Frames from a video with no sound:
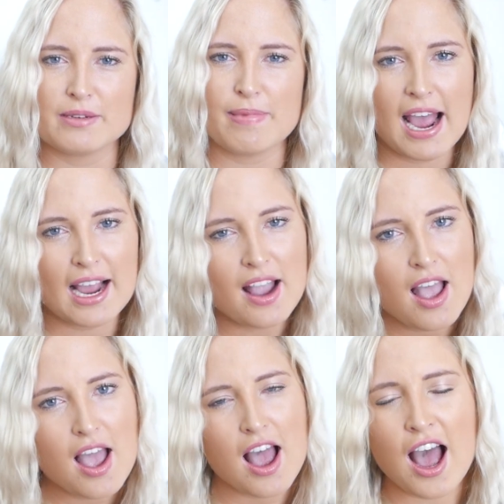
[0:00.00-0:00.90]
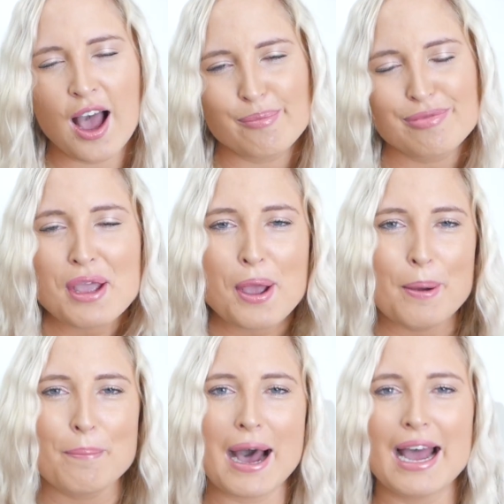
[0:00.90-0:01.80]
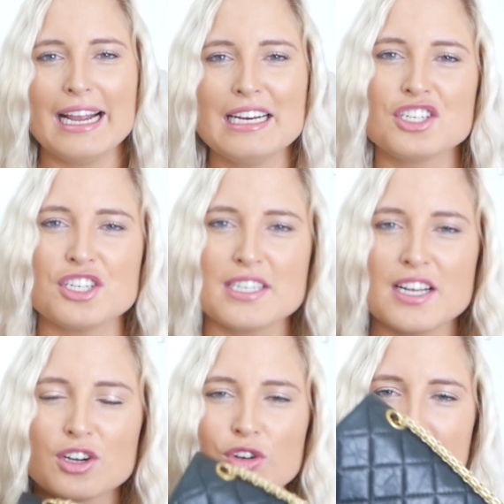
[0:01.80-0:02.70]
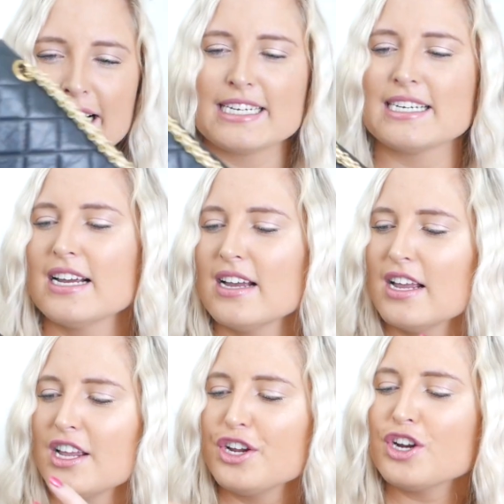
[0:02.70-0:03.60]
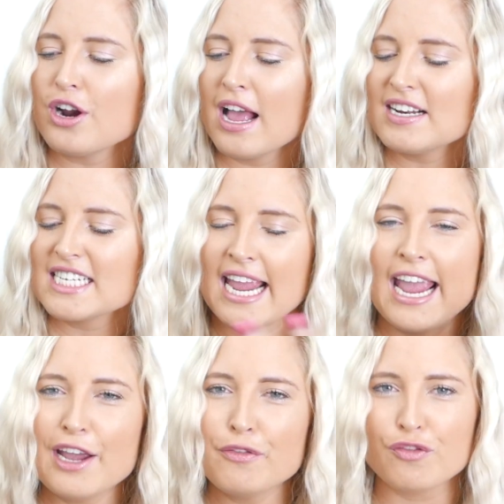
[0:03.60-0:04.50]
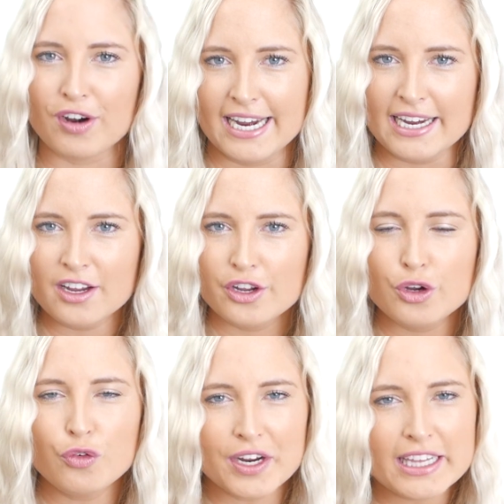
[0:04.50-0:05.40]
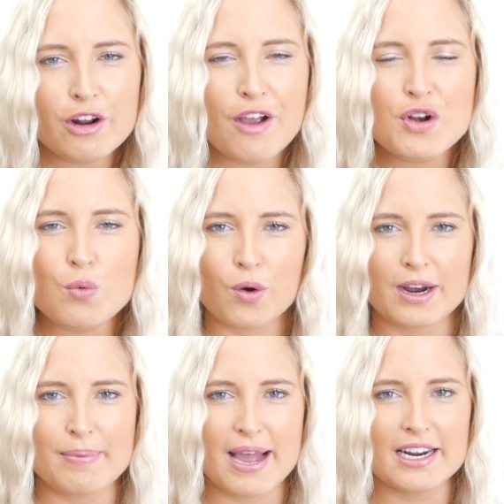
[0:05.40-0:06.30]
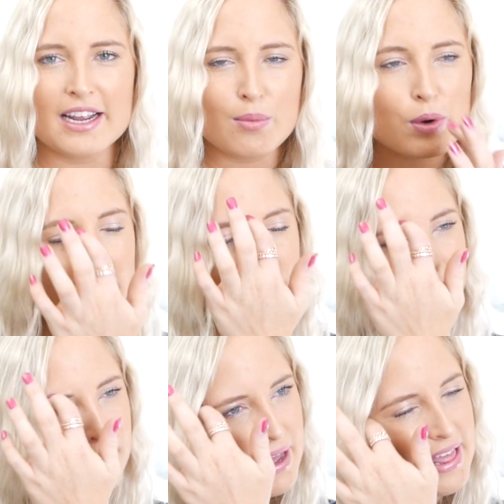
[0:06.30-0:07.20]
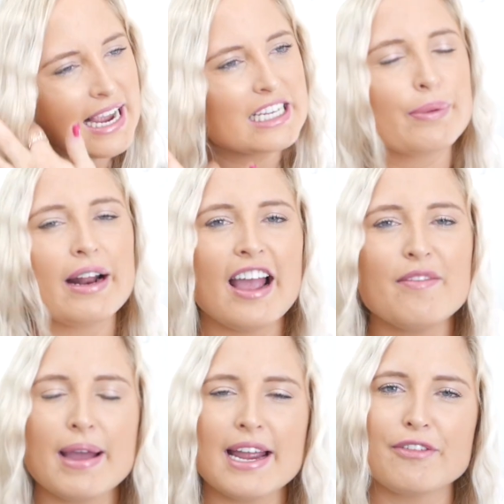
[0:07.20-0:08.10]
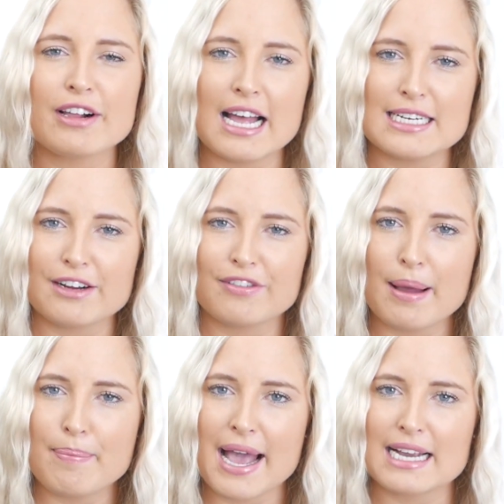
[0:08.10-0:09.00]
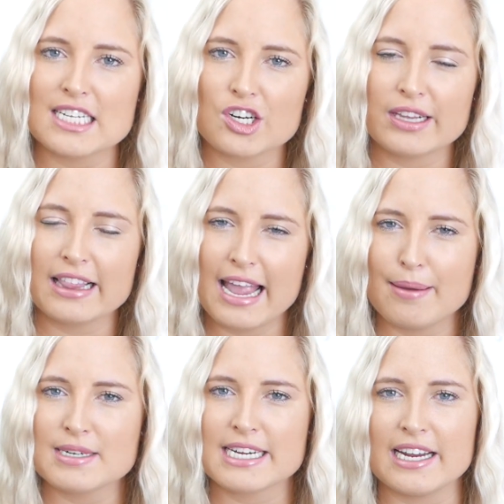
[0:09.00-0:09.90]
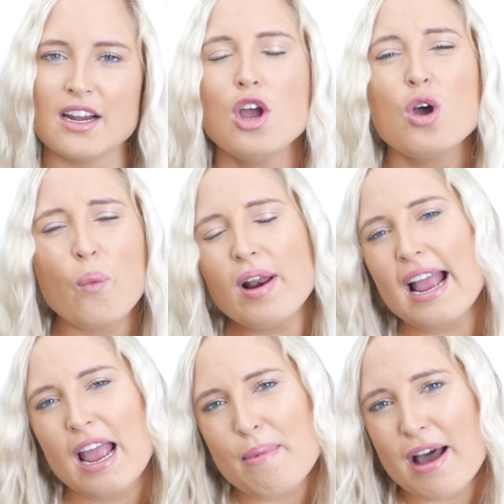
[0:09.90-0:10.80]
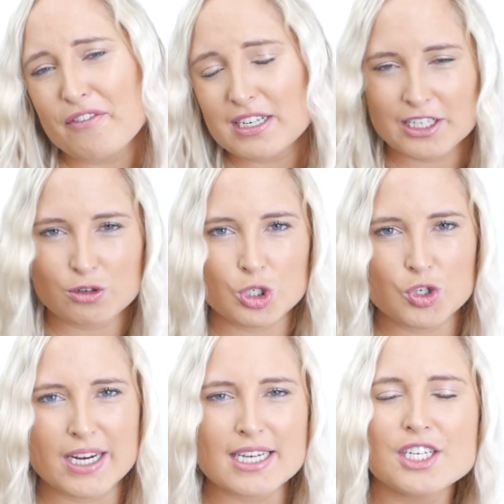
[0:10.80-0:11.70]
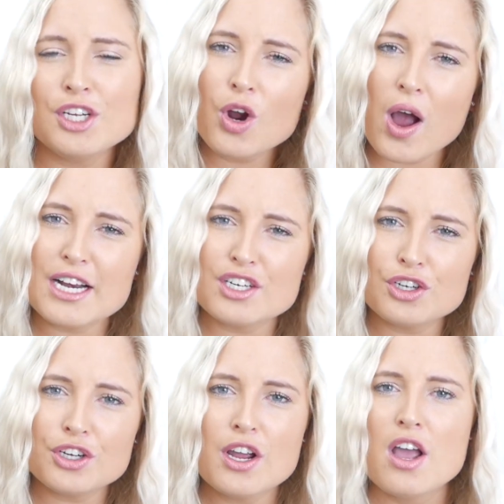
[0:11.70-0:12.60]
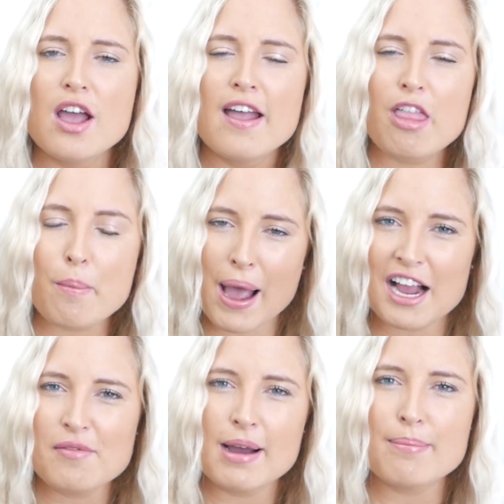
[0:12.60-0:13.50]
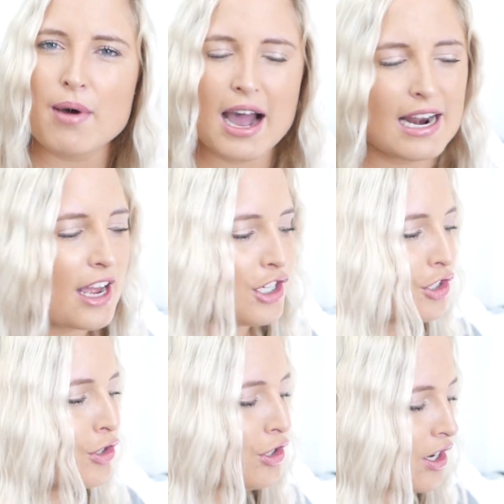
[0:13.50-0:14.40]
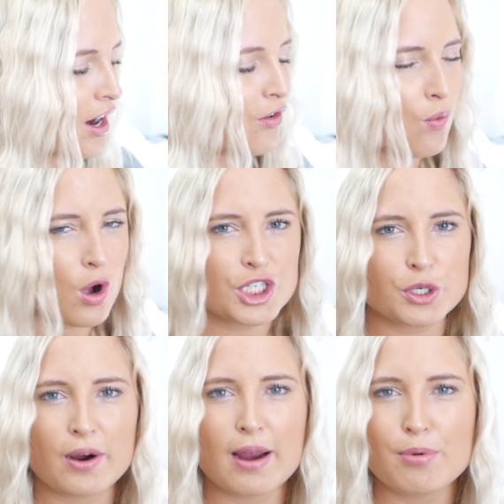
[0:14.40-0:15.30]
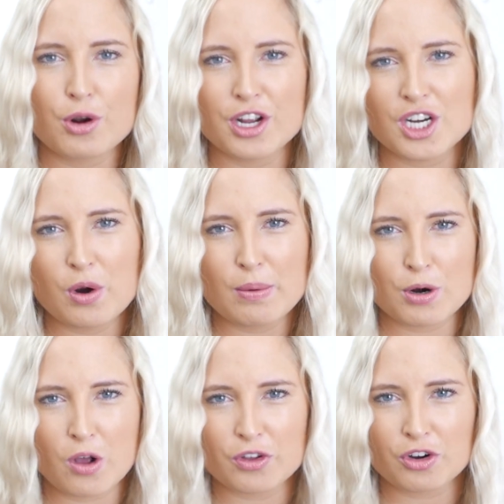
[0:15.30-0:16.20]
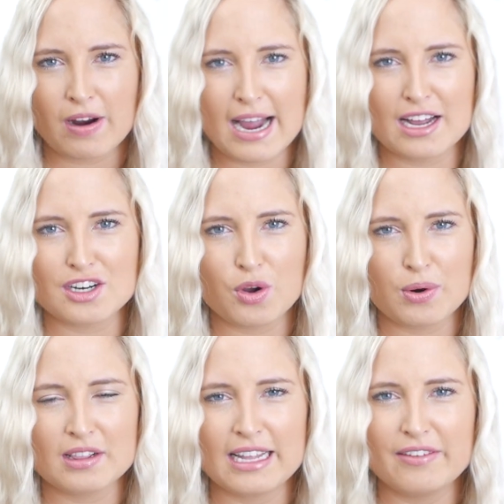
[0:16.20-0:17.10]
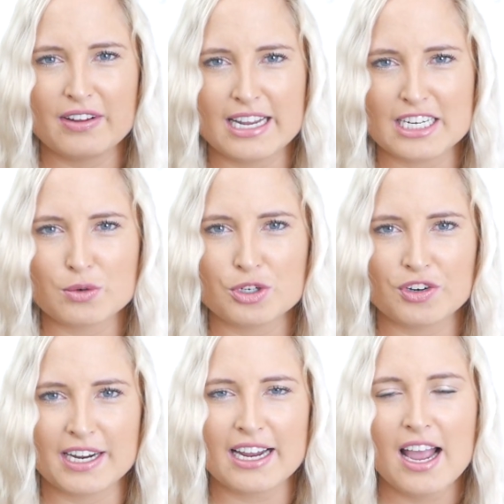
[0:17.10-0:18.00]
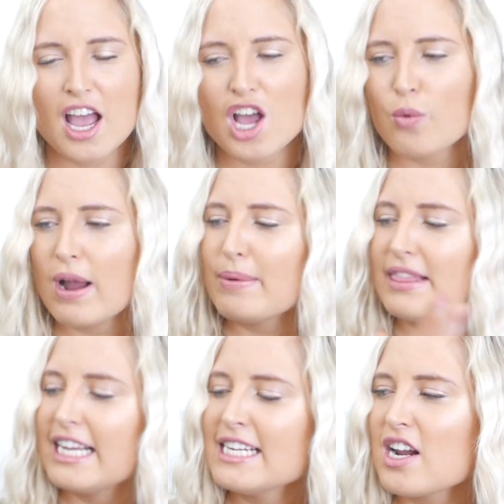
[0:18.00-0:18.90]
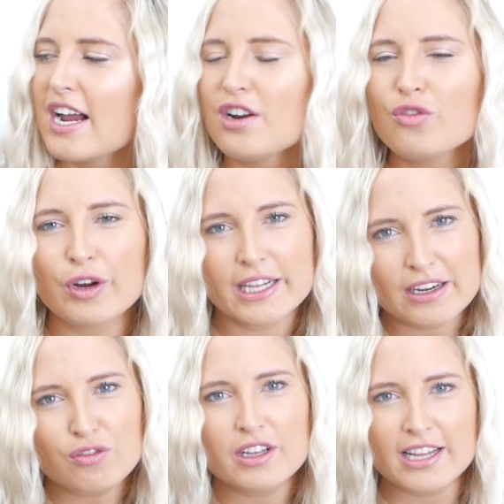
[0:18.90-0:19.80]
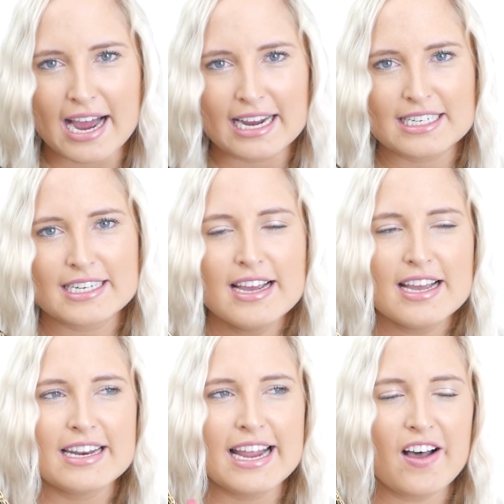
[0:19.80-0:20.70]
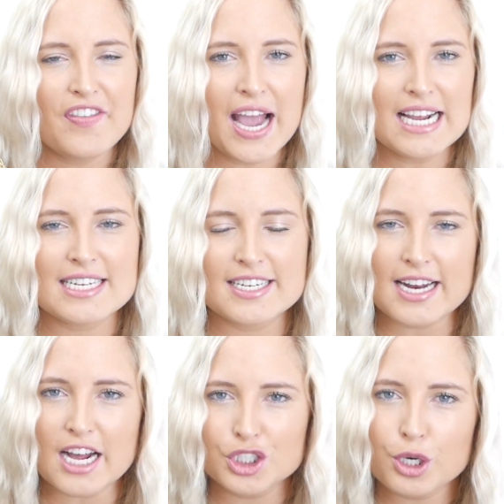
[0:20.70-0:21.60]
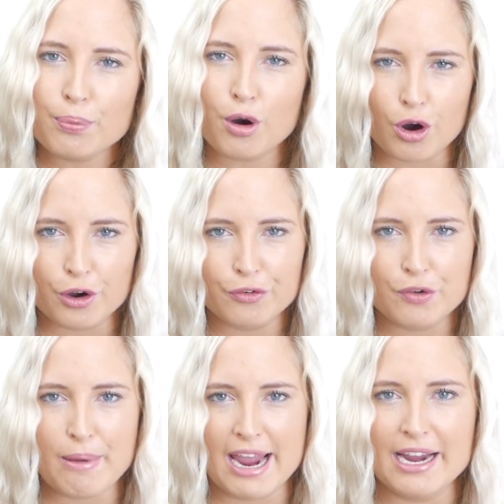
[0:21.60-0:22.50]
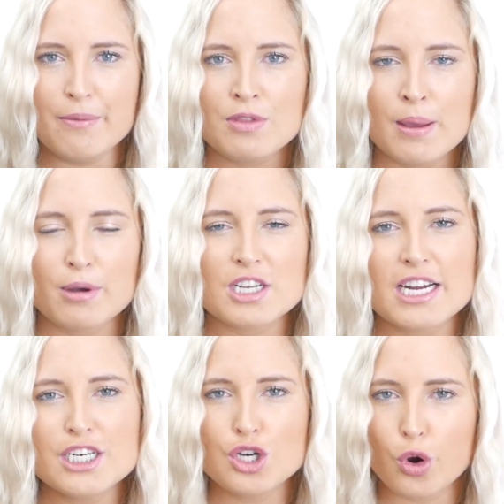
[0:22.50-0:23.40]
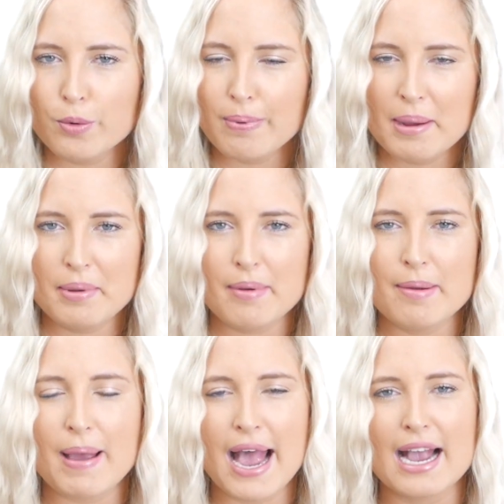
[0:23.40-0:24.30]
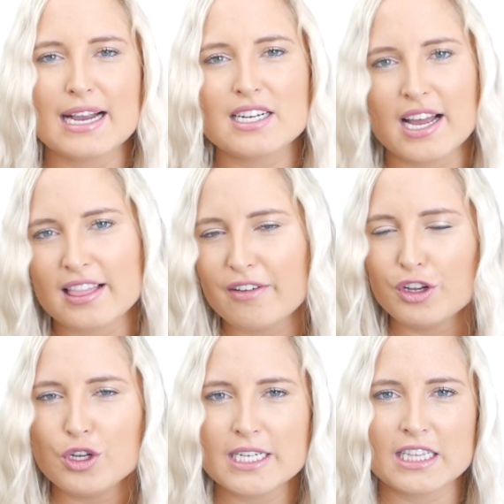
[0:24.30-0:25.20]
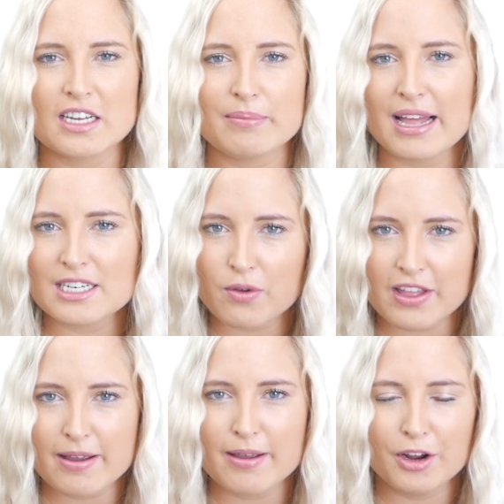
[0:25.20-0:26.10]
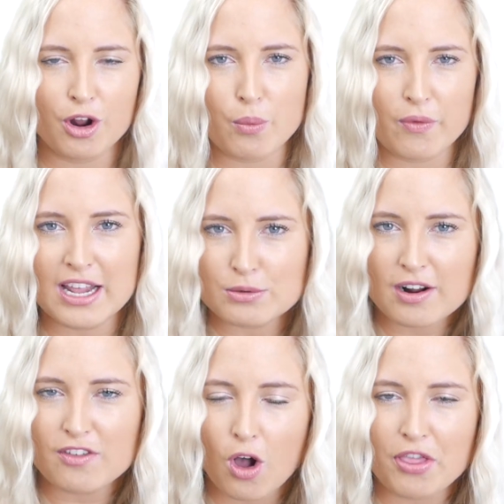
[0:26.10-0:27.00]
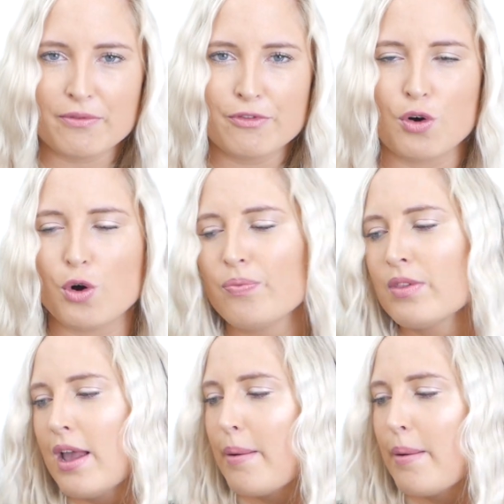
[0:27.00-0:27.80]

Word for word: this bag. Um, but it's just a great, you don't have, it's carefree. You really don't have to worry about it. And what I mean by that is when I have my classic flat bags that are in the lambskin, when I am out for dinner or drinks, you know, I do, in the back of my mind, I do just kind of watch it where I put it. Don't want to put it on the ground. Don't want to leave it next to a drink. Where with this, I can really relax. Now, that is such a pro for me because I don't baby my bags. I love using them. That's what they're, you know, that's what I've got them for.